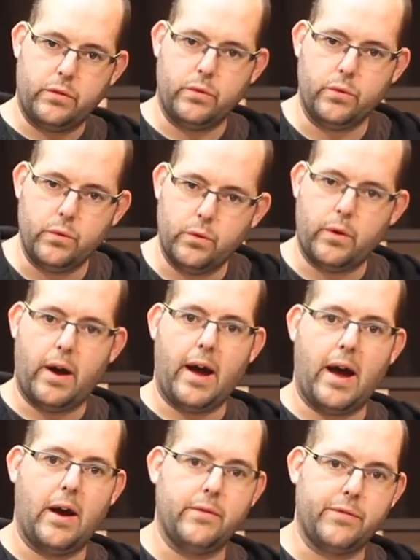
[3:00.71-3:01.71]
to
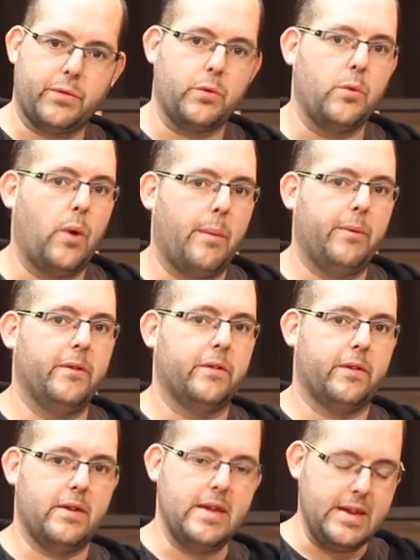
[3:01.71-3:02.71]
have 3
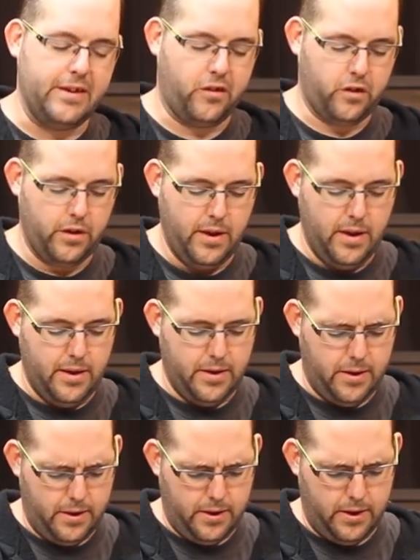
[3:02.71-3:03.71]
weapons each,
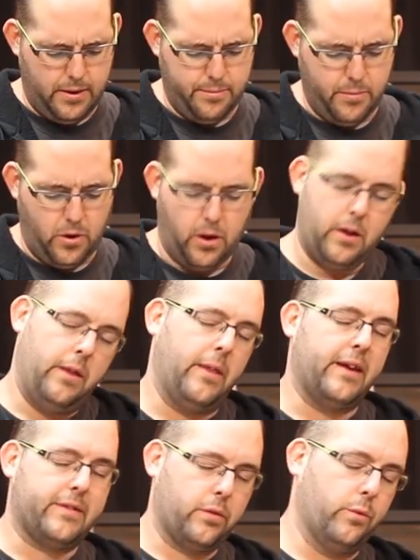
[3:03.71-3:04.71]

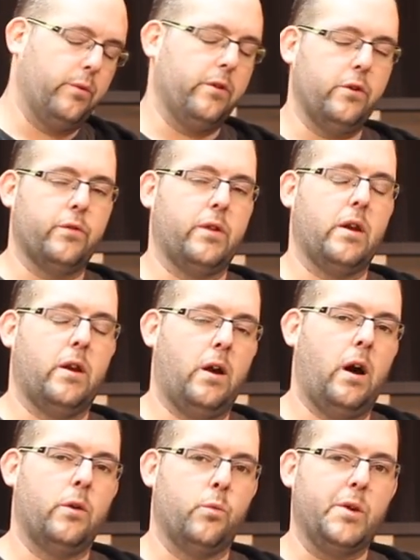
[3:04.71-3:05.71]
unless they're using
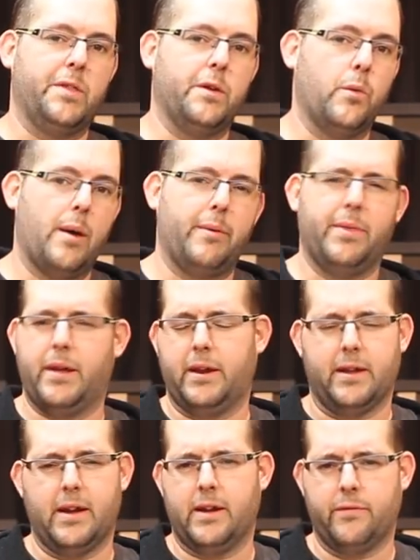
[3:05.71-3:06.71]
an unwieldy weapon. Then
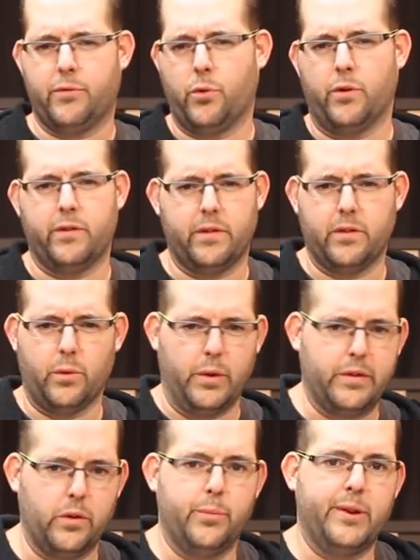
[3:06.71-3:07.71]
again, of course, it's
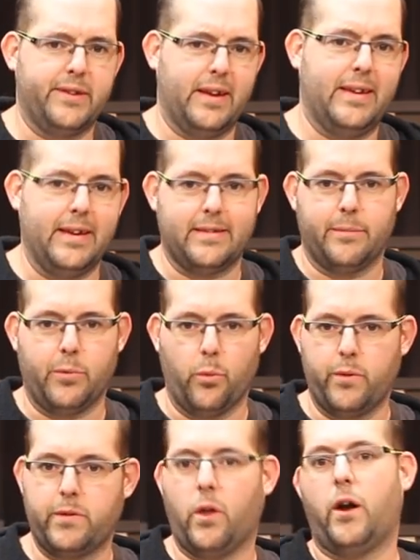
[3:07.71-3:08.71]
only 2, because that takes up
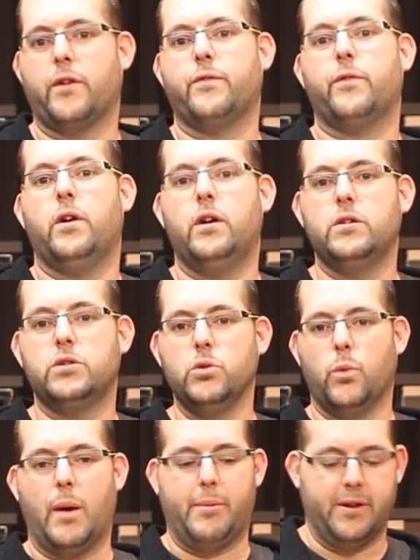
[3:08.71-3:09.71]
a slot of
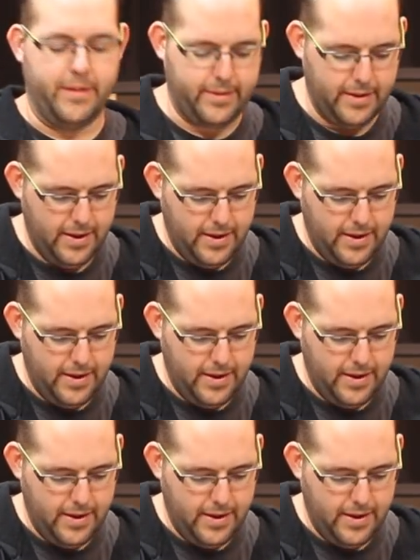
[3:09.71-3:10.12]
2 weapons.